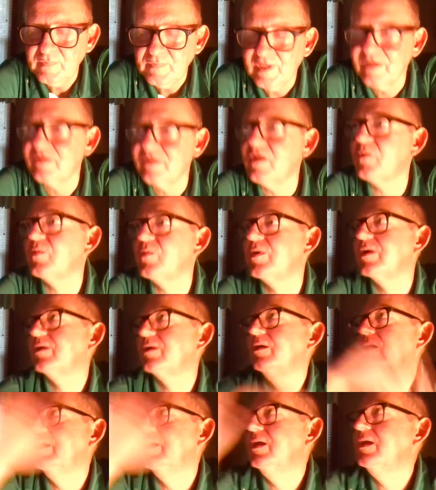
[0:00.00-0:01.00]
We're
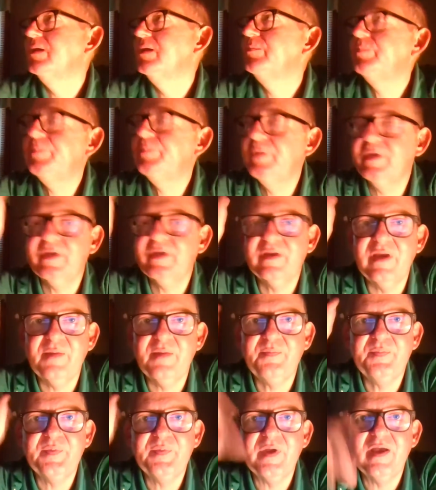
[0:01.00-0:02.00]
picking
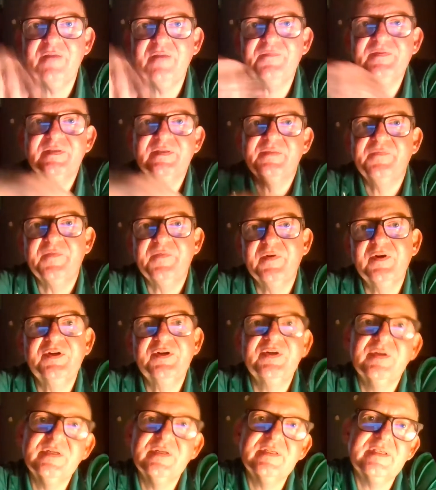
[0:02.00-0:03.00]
up some
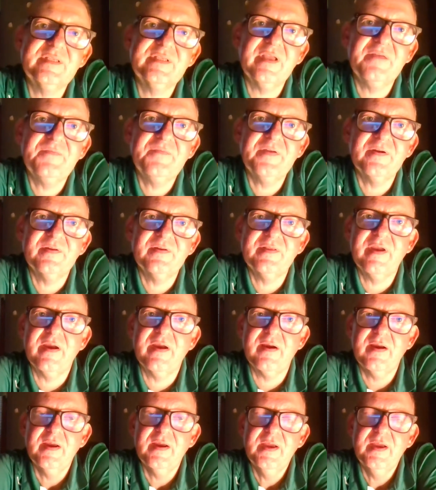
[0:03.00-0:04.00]
furniture and stuff here and
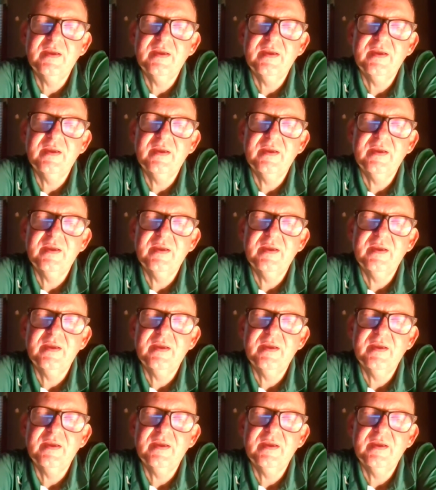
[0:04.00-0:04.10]
there.